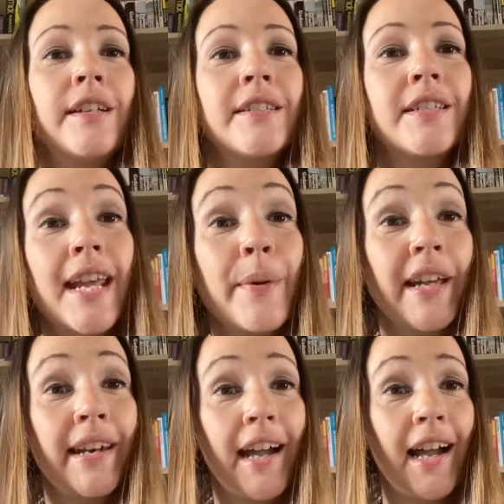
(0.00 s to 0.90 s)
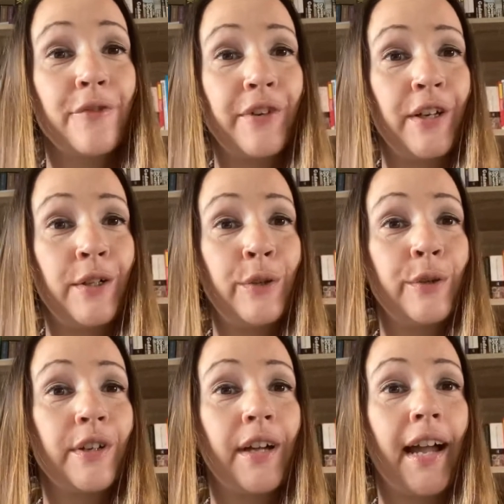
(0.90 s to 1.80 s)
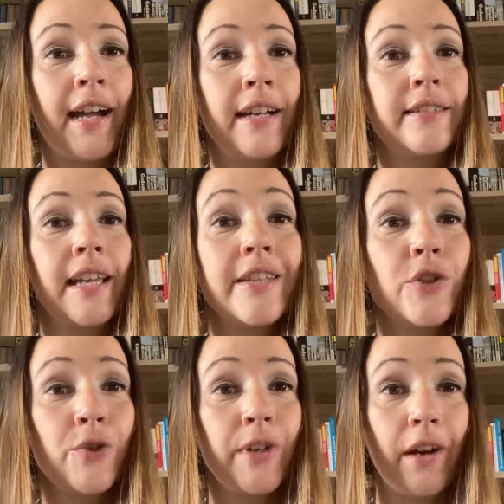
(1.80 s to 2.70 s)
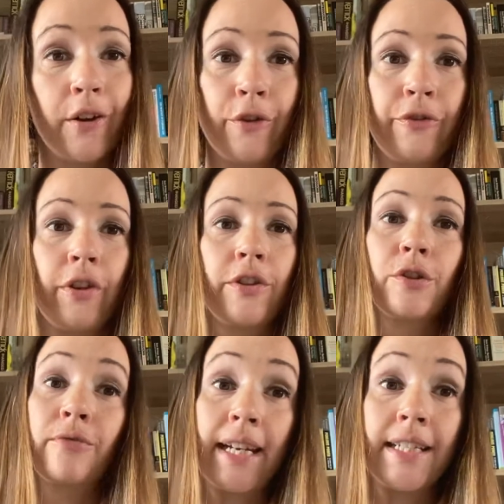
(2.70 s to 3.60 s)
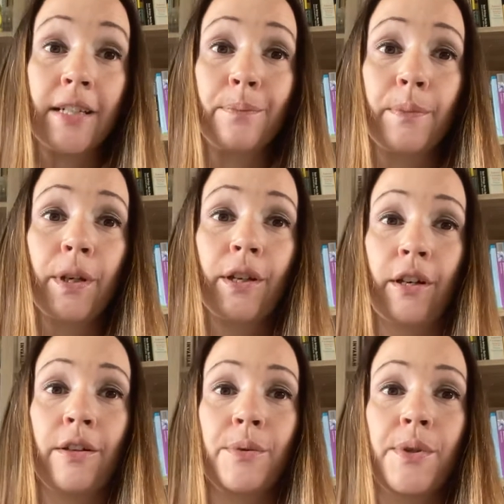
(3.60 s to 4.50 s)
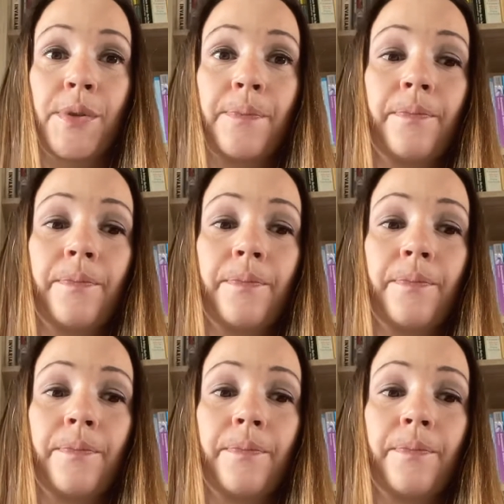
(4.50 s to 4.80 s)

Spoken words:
Today we're going to have a look at the history of the Radium Girls.